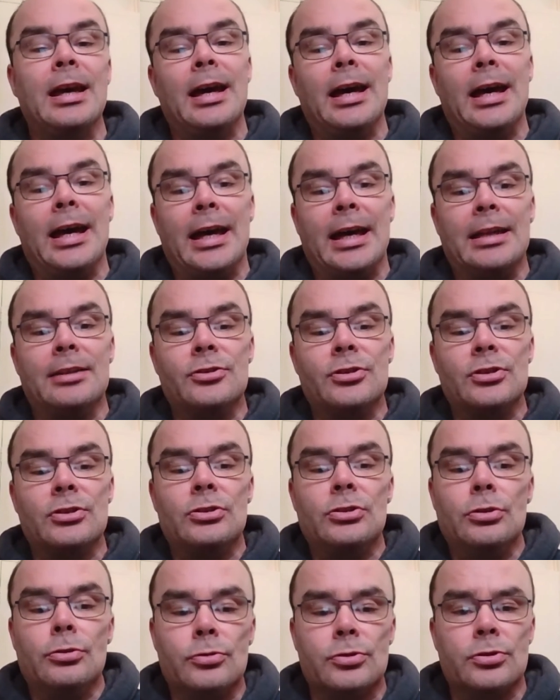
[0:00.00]
and
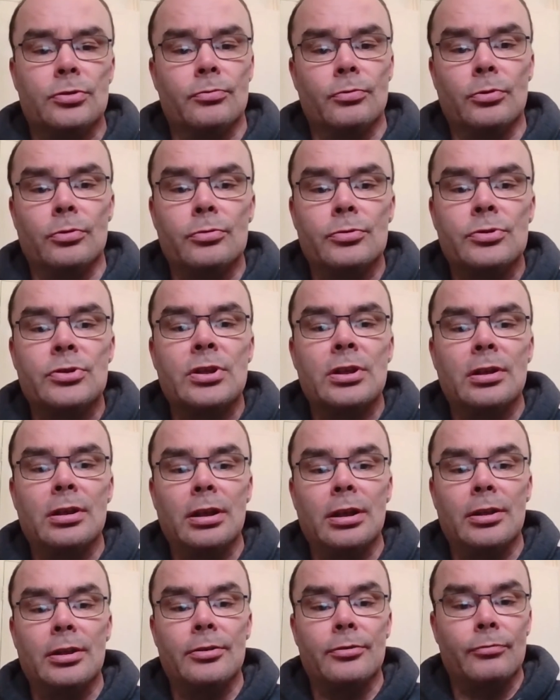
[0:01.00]
use the roles
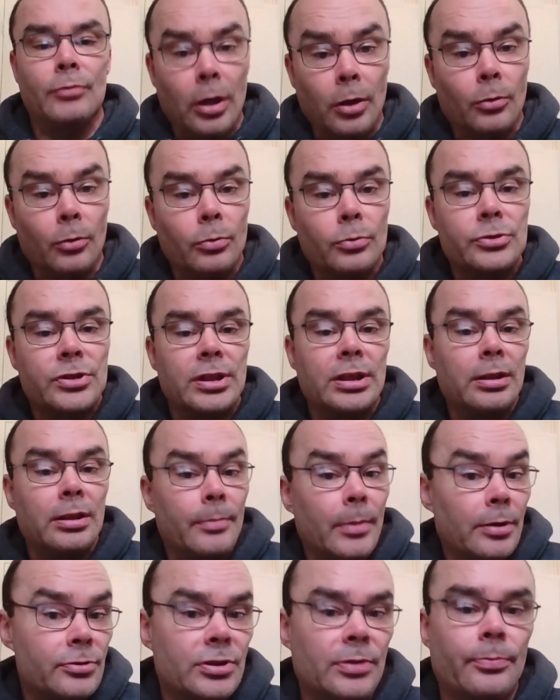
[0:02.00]
that are
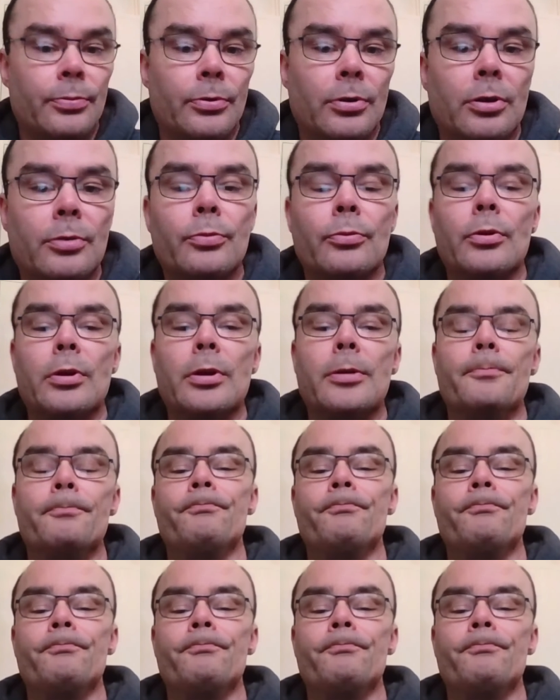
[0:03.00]
most appropriate.